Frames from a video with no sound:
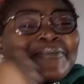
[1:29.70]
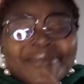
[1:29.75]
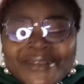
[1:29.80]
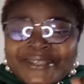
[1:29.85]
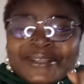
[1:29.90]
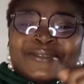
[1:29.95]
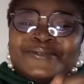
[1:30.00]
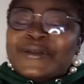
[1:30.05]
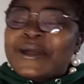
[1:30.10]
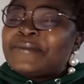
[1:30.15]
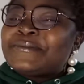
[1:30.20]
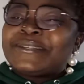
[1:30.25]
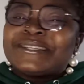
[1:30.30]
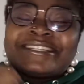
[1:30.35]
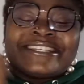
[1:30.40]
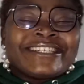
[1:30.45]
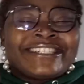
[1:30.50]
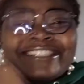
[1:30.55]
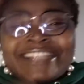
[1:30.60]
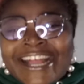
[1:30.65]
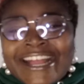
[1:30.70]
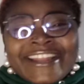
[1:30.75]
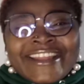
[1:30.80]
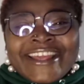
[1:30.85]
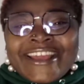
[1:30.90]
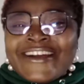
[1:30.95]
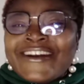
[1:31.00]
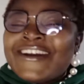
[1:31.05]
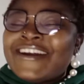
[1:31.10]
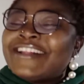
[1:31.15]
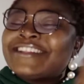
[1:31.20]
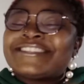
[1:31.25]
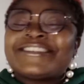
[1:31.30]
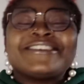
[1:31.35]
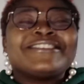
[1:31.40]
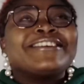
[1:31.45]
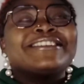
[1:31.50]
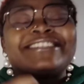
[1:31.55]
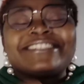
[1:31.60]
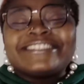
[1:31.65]
subscribe to the channel,
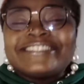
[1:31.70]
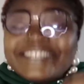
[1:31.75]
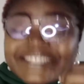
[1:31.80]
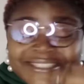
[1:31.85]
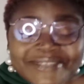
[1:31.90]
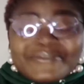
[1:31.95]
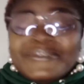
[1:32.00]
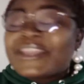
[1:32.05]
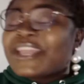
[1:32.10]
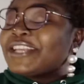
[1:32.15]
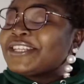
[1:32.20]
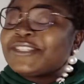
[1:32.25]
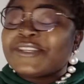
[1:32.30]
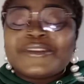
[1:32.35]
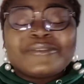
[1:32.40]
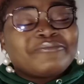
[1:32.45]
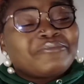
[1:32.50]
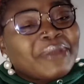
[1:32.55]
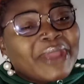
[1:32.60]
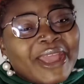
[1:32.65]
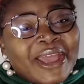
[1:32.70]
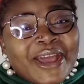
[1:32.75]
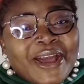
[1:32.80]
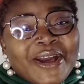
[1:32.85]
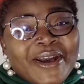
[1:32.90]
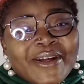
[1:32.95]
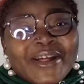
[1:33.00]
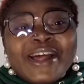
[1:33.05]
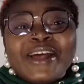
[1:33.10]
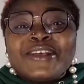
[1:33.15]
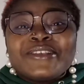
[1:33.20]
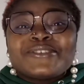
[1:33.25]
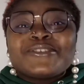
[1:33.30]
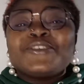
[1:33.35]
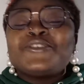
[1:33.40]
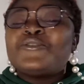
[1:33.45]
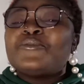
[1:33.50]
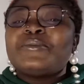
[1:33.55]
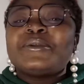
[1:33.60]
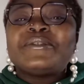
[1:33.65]
turn on the notification bell,
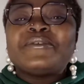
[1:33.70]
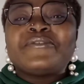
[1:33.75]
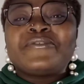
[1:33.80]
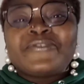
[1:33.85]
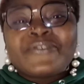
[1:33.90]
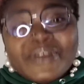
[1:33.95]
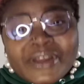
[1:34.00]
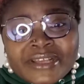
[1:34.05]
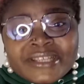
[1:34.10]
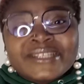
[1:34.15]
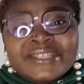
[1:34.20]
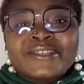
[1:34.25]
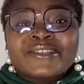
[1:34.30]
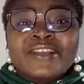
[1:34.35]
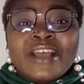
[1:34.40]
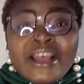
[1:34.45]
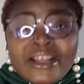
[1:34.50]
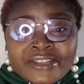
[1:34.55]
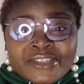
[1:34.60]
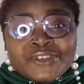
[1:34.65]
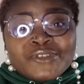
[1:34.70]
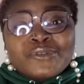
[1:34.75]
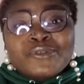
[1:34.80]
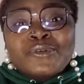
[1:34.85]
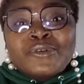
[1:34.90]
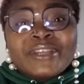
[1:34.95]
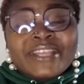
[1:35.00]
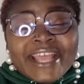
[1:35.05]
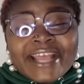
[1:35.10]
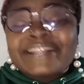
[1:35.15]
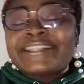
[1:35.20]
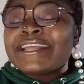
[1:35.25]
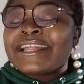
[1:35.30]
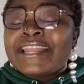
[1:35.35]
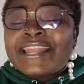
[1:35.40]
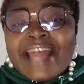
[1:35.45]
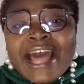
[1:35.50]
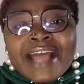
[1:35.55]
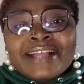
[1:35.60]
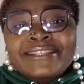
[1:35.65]
so you'll be the first to get
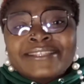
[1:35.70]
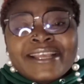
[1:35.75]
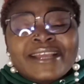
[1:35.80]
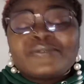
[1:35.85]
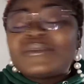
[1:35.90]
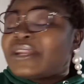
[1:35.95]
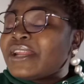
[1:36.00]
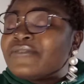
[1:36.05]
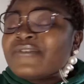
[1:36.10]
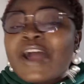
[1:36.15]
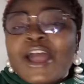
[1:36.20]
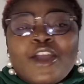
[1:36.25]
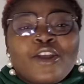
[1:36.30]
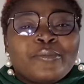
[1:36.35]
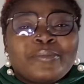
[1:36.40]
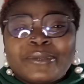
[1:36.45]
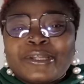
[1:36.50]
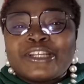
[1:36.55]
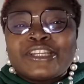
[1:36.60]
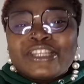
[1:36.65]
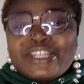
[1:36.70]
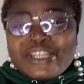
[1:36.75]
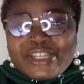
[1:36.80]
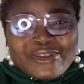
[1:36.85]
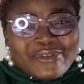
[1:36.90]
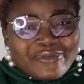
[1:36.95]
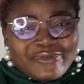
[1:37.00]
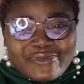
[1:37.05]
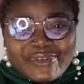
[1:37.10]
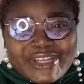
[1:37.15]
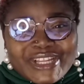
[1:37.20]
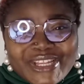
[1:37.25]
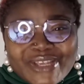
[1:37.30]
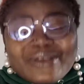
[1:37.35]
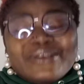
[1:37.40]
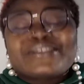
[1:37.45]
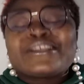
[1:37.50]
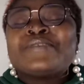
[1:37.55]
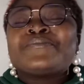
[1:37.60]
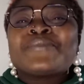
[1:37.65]
alerted whenever I upload new
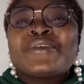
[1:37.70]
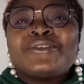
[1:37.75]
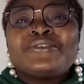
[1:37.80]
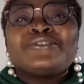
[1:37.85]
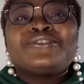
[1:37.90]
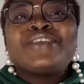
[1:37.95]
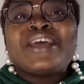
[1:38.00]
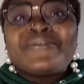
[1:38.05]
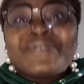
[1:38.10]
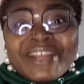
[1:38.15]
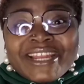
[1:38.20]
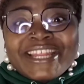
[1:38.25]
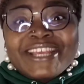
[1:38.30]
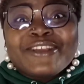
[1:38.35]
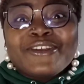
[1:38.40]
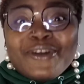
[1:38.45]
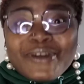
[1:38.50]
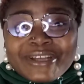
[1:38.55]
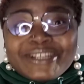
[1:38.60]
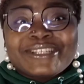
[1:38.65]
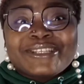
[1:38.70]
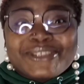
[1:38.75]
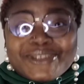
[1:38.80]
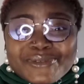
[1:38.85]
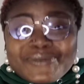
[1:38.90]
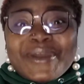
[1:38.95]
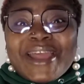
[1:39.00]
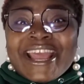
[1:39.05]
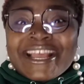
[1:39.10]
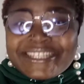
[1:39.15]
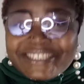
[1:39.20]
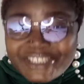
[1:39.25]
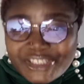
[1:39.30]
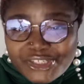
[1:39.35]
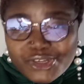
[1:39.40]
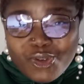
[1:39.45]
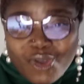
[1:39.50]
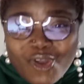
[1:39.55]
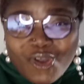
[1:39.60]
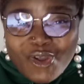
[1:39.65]
videos. You're definitely going to
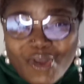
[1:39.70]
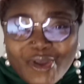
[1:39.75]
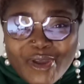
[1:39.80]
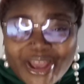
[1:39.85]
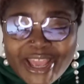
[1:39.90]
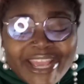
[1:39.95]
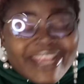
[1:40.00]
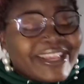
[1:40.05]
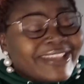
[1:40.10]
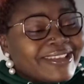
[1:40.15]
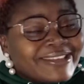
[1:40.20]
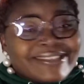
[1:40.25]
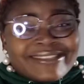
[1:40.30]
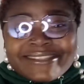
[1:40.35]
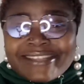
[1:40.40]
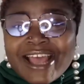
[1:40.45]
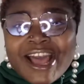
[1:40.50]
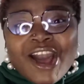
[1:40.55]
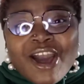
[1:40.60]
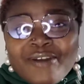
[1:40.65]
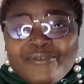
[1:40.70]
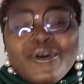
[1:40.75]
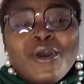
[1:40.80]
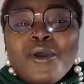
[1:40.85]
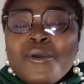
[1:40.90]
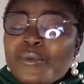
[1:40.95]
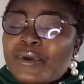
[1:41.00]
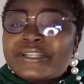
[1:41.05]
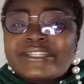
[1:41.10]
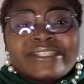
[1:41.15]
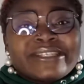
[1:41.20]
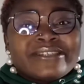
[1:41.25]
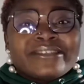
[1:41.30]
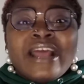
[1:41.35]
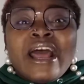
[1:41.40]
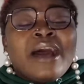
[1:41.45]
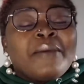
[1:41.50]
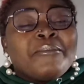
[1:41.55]
enjoy yourself watching